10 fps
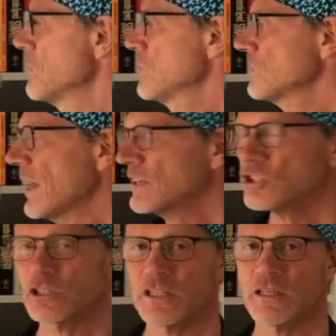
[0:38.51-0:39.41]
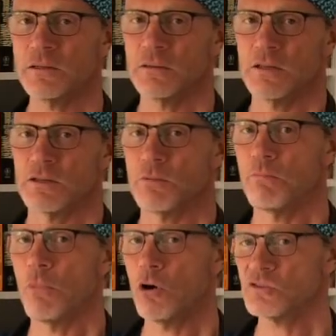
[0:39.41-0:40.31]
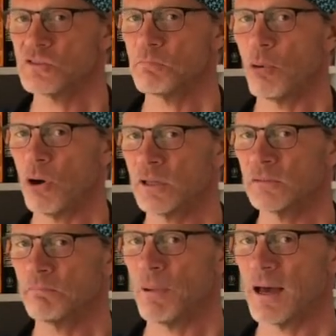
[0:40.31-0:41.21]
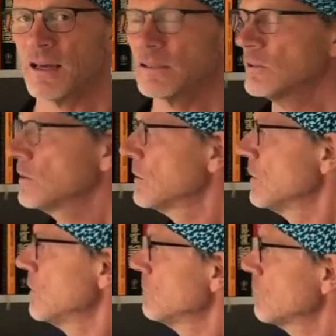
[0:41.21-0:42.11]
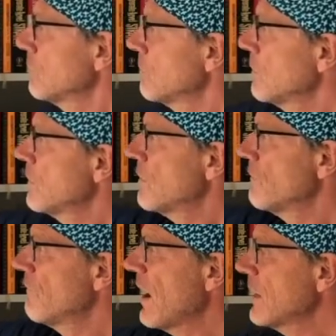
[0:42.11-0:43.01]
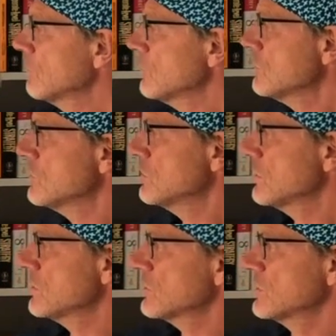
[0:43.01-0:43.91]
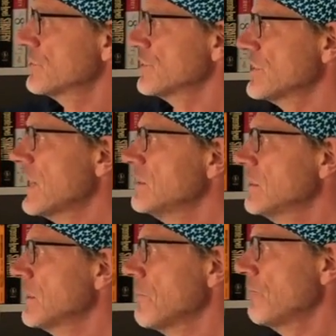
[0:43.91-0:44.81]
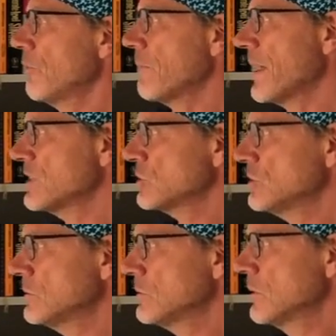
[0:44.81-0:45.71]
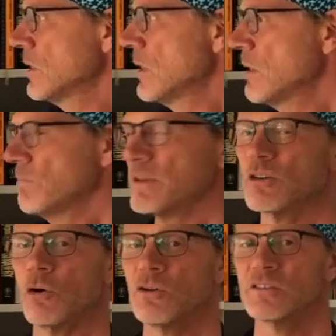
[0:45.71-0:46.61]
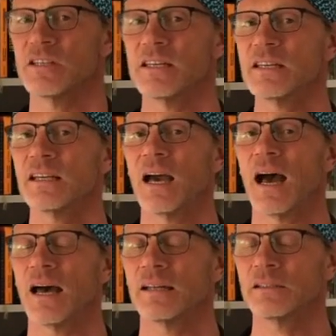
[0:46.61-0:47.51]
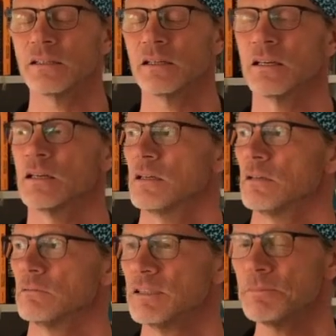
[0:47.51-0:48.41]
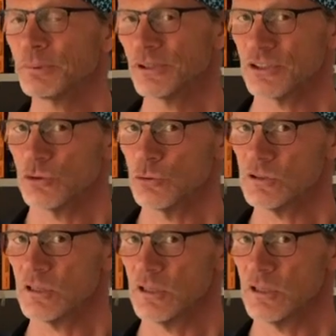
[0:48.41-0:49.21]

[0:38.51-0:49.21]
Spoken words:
So actually the most important part from a virus is the genetic information, because he can't reproduce